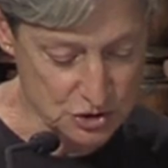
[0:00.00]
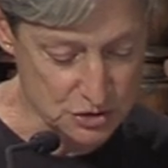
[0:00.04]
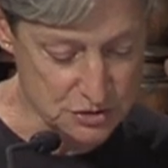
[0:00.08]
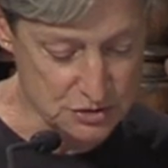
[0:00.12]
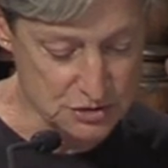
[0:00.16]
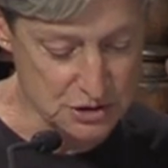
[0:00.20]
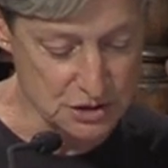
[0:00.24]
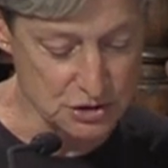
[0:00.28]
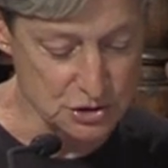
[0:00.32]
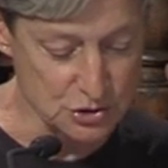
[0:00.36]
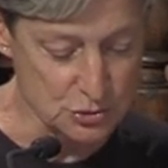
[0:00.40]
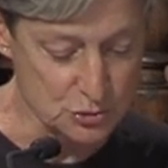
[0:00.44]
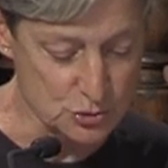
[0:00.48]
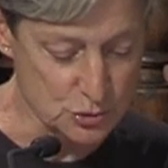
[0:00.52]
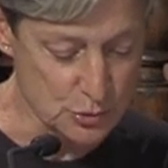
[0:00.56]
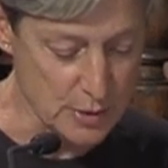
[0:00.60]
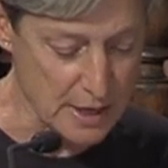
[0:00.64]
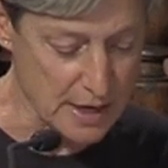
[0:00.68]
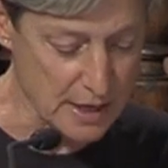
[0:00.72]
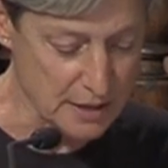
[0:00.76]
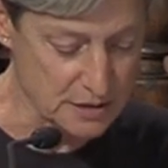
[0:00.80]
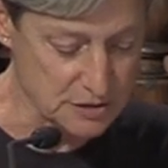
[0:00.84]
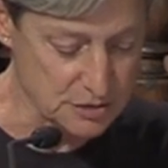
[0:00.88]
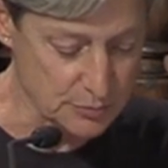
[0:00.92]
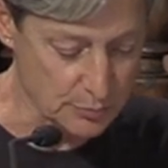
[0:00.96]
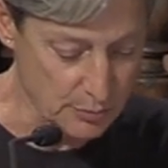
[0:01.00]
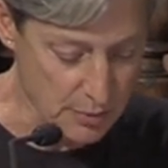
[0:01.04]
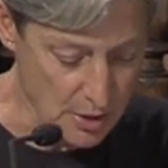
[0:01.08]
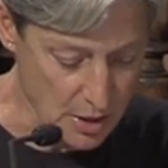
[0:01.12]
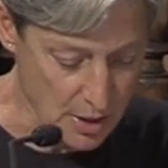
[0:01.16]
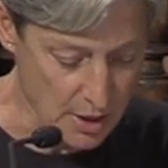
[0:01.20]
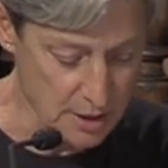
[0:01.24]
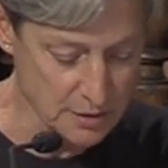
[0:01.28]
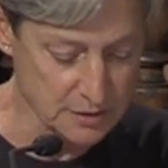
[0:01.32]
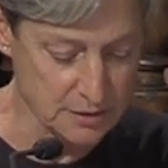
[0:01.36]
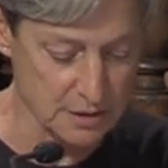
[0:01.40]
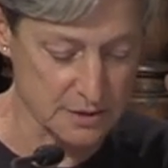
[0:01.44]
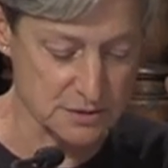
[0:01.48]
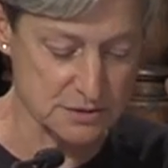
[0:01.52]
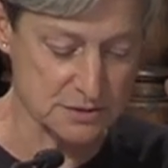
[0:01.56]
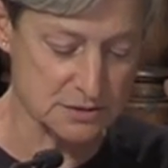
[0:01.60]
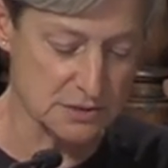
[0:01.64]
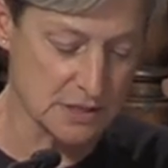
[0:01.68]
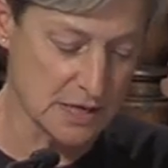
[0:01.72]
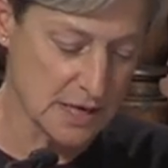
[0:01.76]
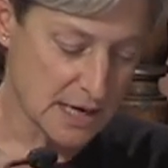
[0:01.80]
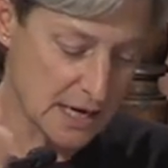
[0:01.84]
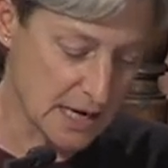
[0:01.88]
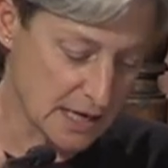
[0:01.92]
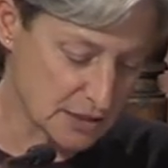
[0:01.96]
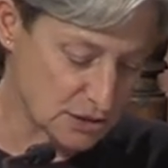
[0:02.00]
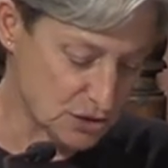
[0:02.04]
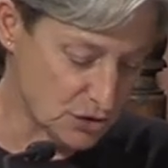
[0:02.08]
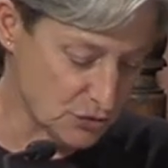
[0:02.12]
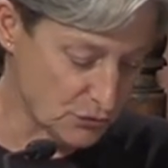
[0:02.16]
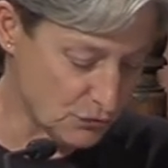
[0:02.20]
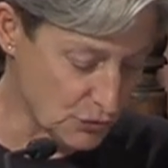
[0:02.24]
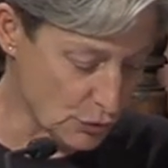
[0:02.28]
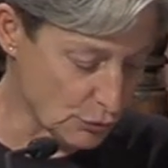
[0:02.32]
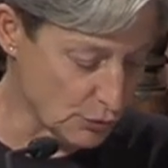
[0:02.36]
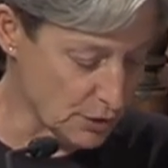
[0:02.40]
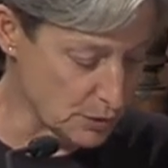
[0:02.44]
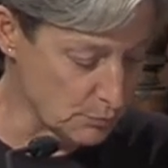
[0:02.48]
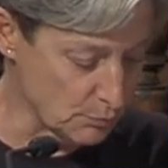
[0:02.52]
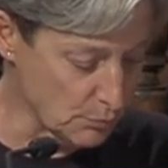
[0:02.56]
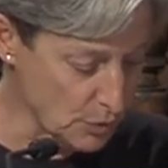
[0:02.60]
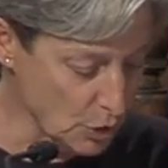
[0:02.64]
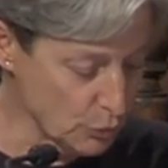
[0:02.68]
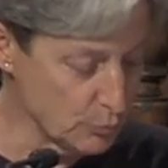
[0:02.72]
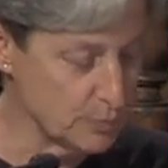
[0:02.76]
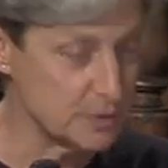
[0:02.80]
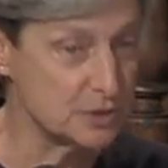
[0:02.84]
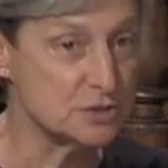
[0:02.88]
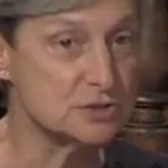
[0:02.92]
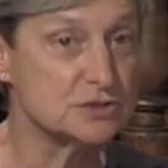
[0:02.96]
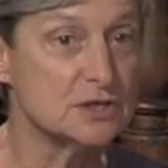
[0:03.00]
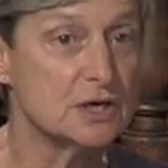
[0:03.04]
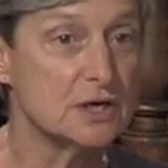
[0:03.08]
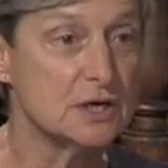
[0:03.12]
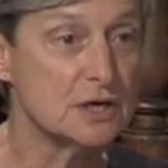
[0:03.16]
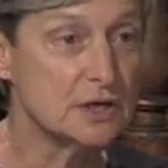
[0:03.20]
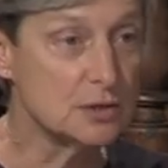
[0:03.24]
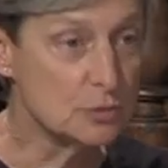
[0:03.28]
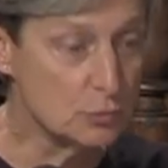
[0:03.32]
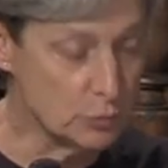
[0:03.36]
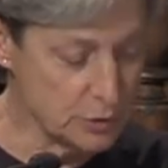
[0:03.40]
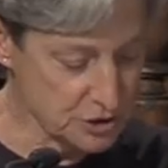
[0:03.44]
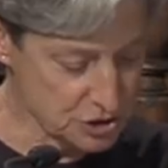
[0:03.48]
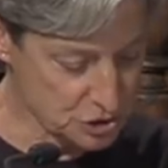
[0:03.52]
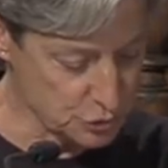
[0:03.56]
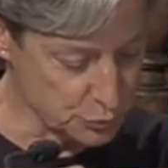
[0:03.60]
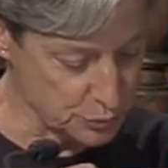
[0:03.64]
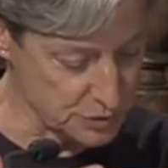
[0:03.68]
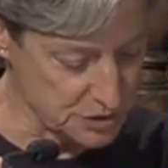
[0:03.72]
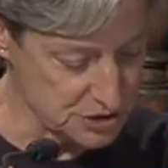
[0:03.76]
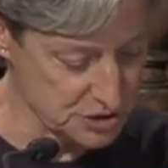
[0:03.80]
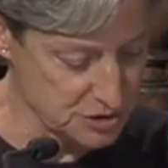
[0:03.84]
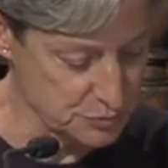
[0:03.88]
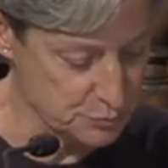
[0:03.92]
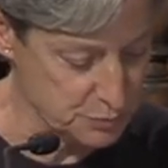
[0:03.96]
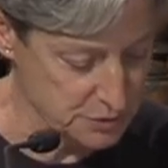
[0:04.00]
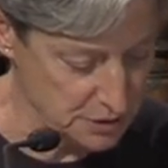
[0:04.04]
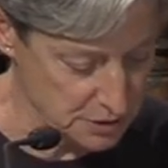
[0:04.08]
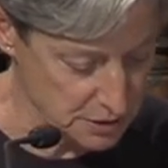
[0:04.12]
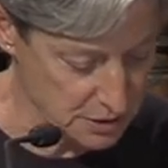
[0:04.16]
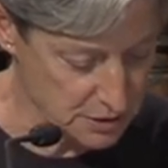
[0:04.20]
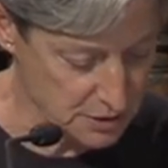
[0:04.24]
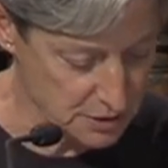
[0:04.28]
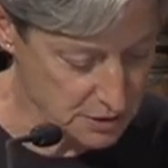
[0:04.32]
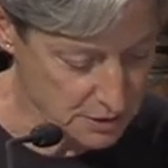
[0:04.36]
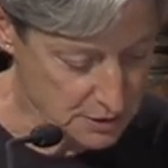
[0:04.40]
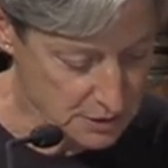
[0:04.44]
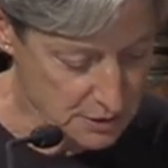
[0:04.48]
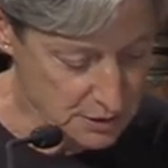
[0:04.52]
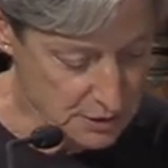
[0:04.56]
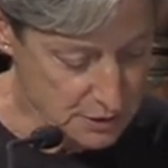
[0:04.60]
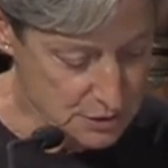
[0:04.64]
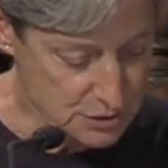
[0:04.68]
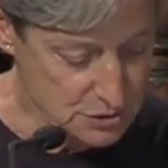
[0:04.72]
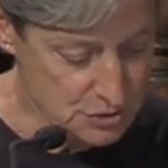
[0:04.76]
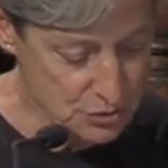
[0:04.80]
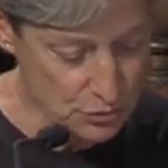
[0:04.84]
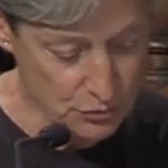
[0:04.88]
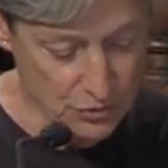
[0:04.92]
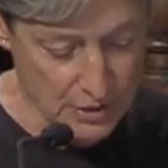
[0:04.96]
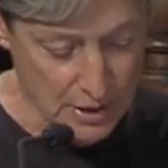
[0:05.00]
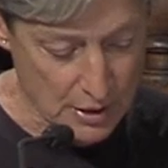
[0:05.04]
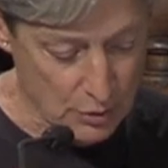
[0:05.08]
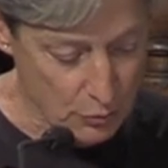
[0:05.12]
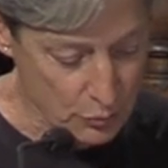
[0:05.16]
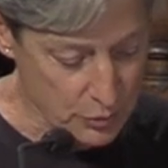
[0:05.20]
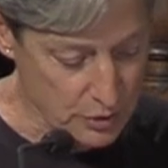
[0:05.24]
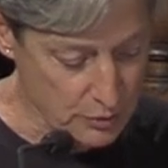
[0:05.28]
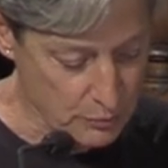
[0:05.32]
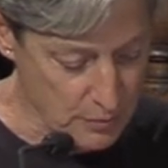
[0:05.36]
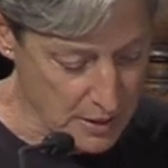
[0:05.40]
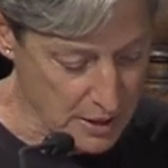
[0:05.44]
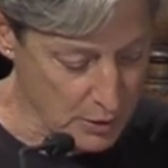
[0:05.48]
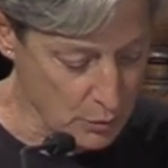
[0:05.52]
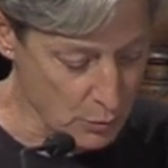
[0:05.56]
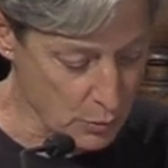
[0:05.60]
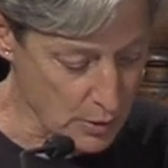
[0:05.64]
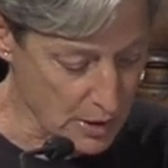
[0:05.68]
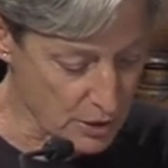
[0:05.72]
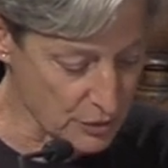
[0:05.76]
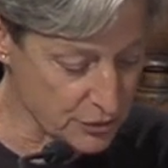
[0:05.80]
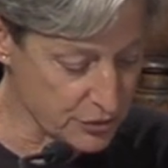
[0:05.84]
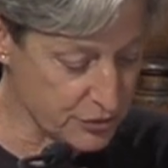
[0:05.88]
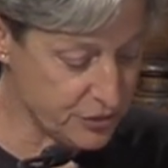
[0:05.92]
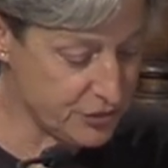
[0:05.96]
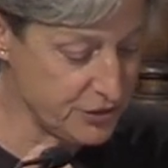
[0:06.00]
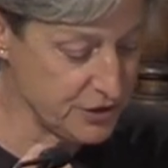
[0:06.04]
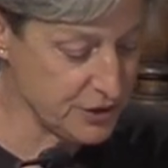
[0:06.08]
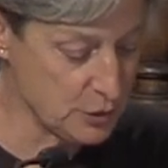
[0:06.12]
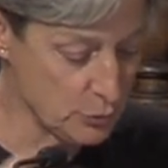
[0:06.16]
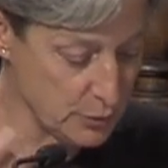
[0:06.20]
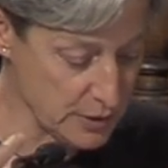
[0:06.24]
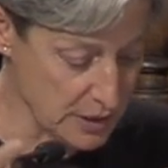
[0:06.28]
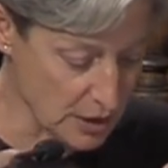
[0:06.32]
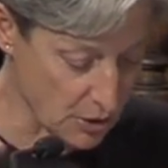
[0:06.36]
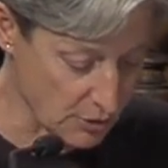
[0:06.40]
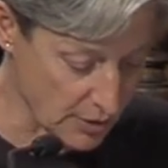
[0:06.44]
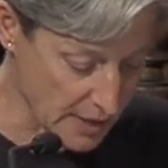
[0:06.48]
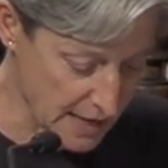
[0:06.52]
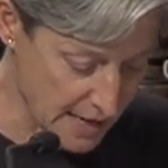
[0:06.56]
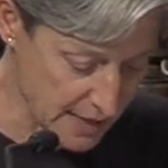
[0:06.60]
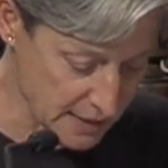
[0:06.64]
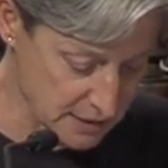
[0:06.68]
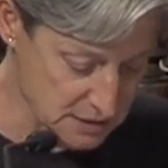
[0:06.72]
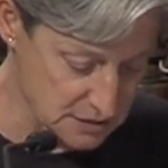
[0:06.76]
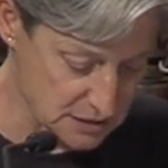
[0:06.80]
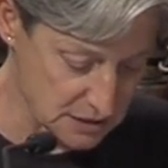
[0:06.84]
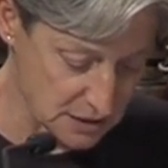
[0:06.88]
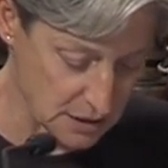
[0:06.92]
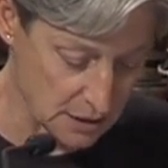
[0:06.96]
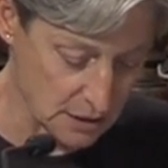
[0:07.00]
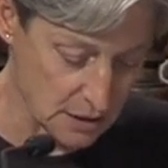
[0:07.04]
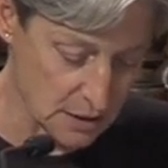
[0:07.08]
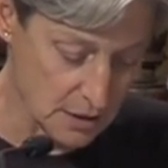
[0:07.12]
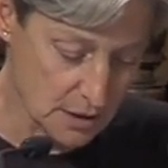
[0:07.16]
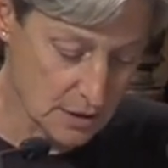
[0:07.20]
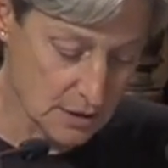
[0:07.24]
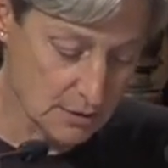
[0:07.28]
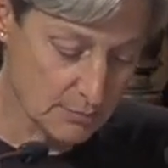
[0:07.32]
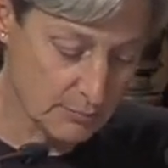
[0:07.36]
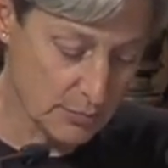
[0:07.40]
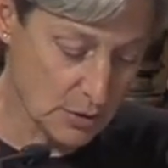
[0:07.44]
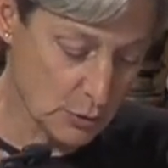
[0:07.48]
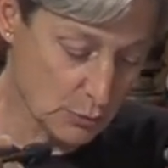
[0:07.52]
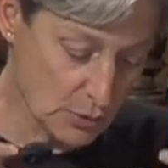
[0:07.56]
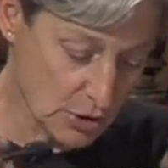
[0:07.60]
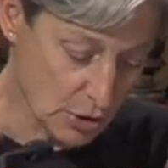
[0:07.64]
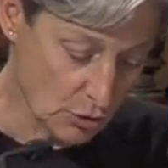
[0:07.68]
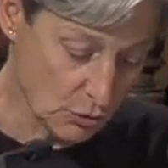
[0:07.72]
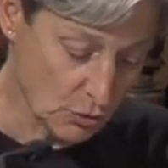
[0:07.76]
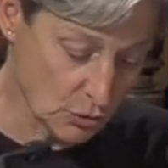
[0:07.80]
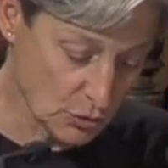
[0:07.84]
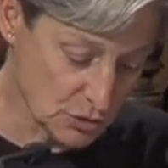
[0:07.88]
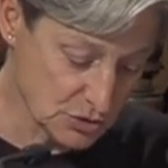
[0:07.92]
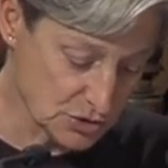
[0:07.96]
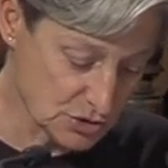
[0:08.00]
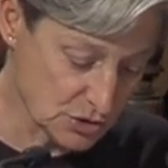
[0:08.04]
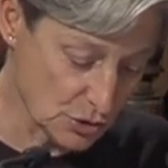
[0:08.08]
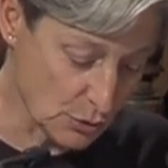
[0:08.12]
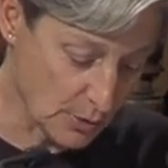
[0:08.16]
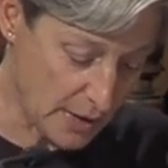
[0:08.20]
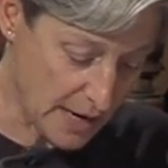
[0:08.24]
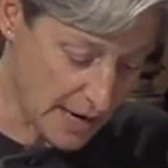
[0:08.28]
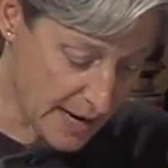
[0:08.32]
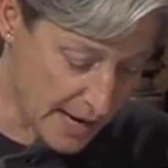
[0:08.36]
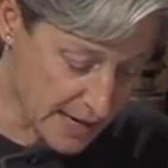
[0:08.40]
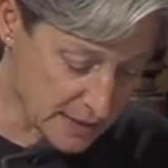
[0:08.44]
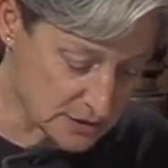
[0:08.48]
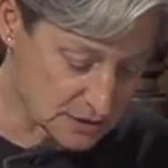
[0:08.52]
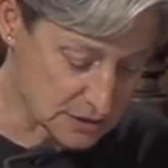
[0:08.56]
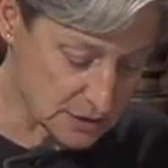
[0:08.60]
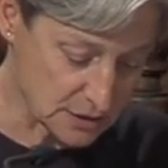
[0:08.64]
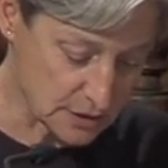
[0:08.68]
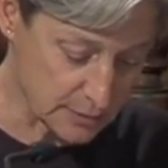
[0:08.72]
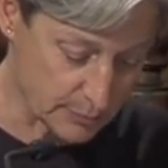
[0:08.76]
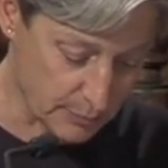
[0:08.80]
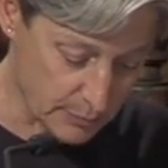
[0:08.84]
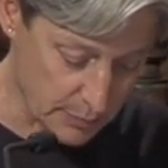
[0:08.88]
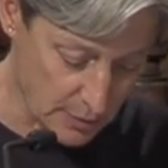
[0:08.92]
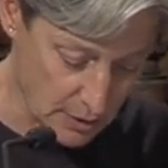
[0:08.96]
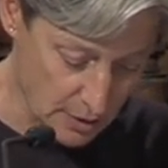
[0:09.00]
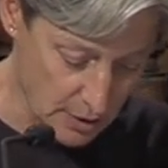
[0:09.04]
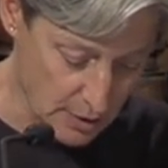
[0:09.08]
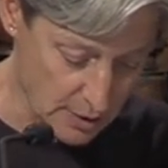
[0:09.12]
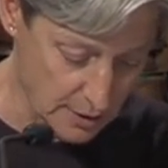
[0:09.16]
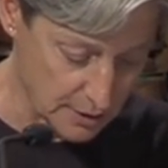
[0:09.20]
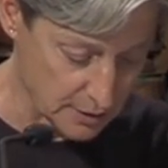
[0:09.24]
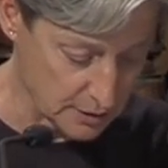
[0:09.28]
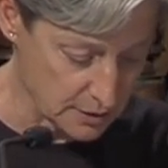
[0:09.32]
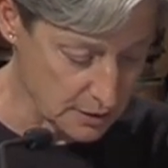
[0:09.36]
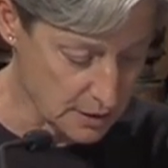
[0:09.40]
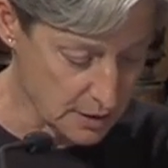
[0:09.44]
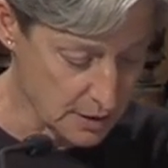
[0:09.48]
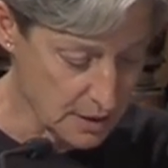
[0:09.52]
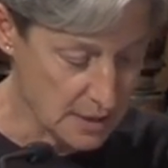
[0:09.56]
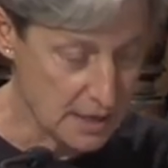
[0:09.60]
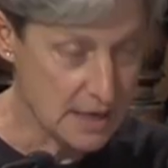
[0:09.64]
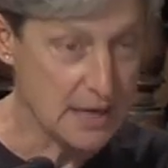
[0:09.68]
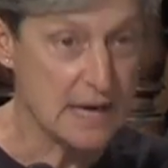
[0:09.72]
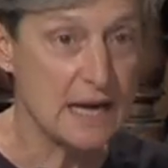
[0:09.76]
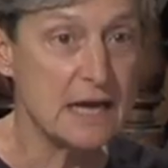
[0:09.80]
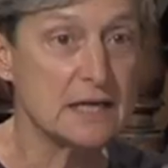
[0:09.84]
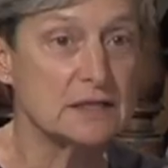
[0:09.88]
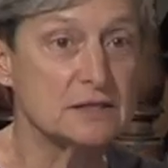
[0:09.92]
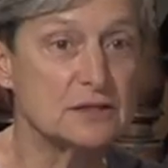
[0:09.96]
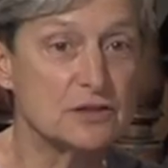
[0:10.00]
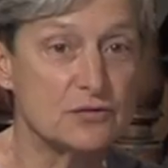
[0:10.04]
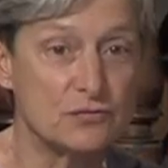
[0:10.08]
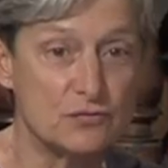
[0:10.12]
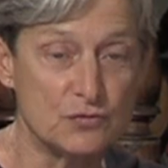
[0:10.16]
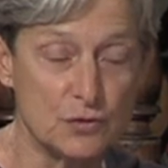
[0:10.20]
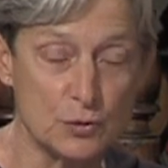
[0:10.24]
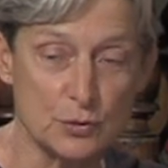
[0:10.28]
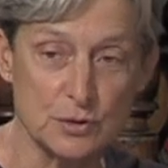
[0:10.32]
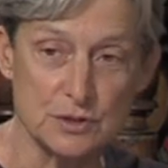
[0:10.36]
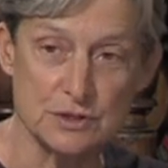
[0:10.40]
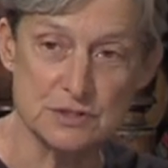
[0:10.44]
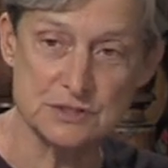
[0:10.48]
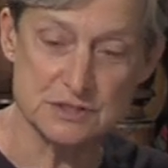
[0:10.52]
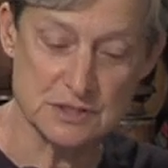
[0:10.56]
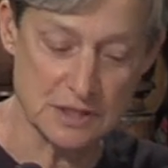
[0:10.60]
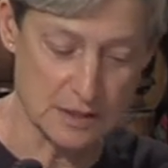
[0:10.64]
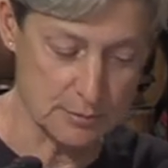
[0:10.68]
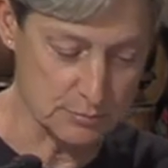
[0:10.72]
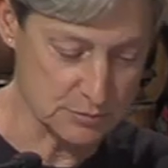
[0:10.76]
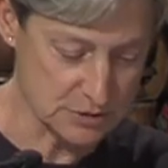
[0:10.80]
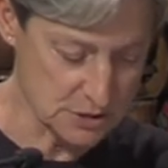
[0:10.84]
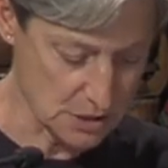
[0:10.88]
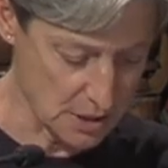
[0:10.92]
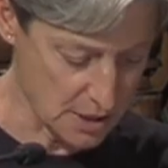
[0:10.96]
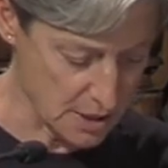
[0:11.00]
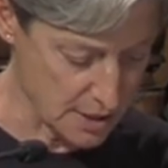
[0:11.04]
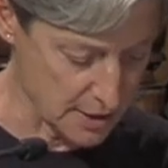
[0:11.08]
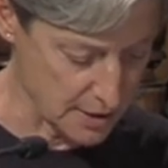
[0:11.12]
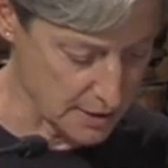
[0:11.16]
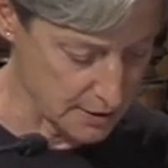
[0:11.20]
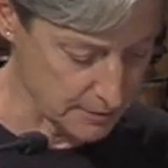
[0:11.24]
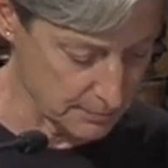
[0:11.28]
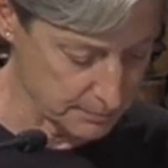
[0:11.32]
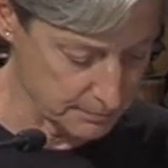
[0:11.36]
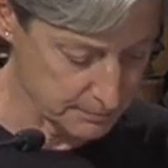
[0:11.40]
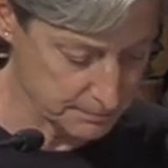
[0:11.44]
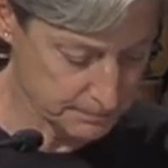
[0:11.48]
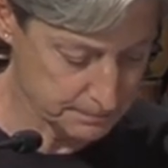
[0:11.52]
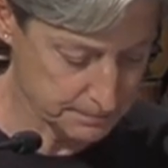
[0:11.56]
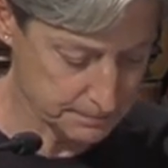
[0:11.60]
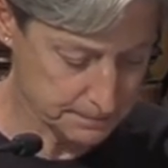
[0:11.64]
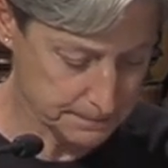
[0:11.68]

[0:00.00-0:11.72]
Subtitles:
continue to act upon us at the very moment in which we speak, so that we may well think we are acting, but we are also acted upon at the very same time?